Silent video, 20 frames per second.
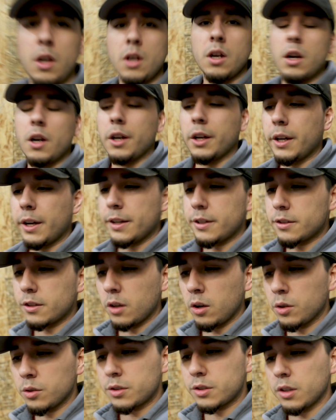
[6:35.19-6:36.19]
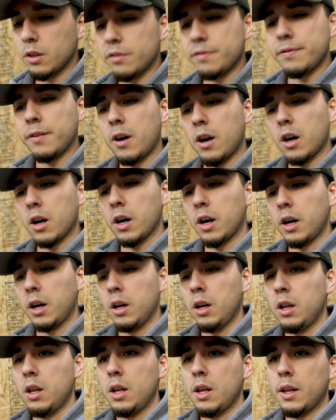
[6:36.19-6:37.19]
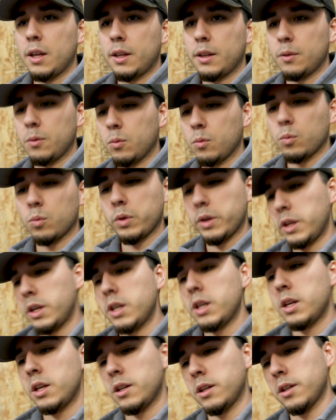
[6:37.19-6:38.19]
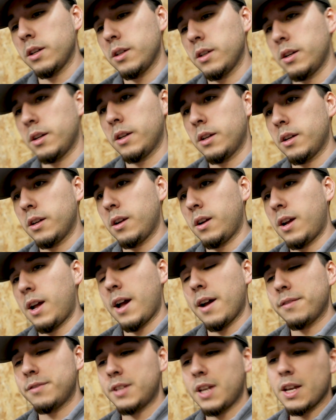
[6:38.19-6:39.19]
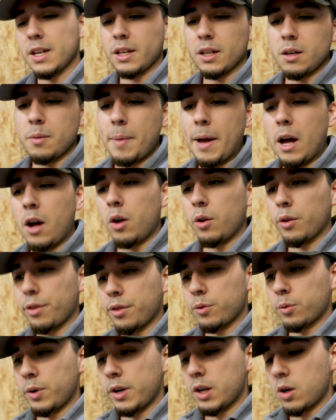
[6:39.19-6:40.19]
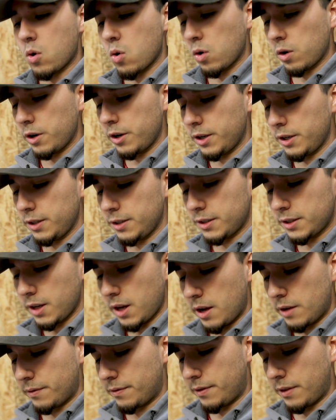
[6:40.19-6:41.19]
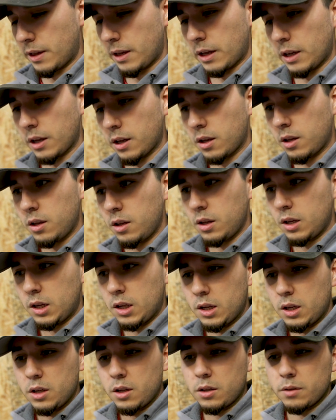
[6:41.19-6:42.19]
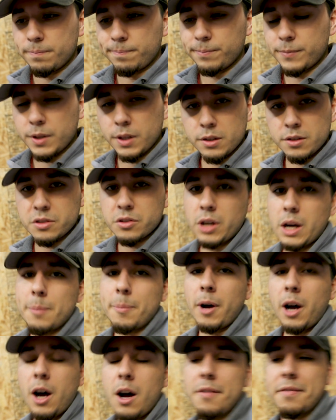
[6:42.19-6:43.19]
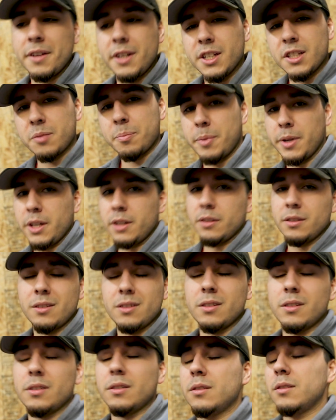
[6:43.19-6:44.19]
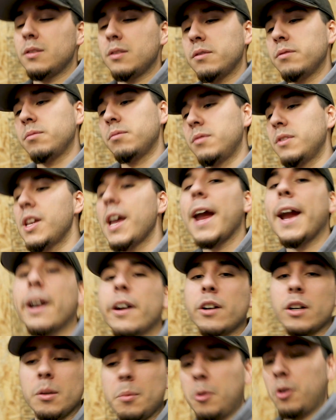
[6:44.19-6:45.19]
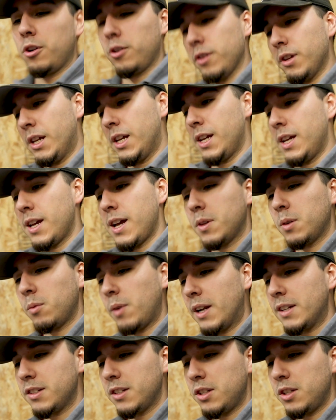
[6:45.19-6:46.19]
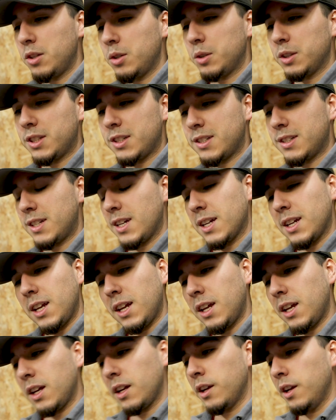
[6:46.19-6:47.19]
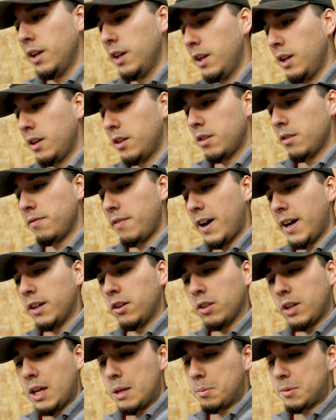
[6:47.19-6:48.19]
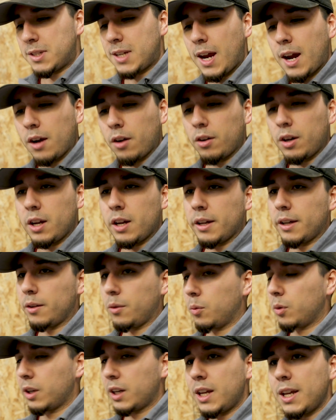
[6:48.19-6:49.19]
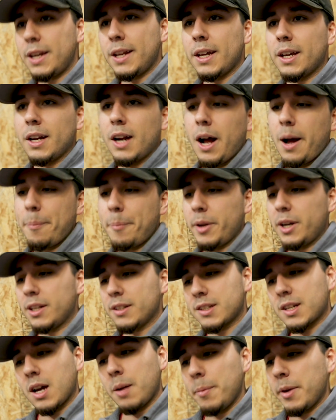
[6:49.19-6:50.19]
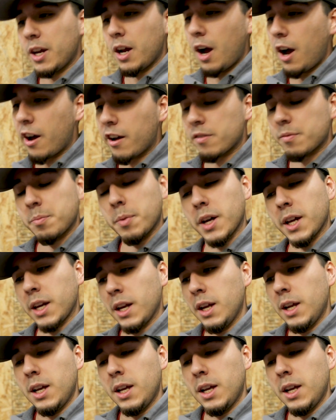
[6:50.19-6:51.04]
All right guys, so far we have taken about 3/4 of the stripe off, and it's been terrible. The residue is sticking, the vinyl keeps tearing, we're heating it up and it's coming off, but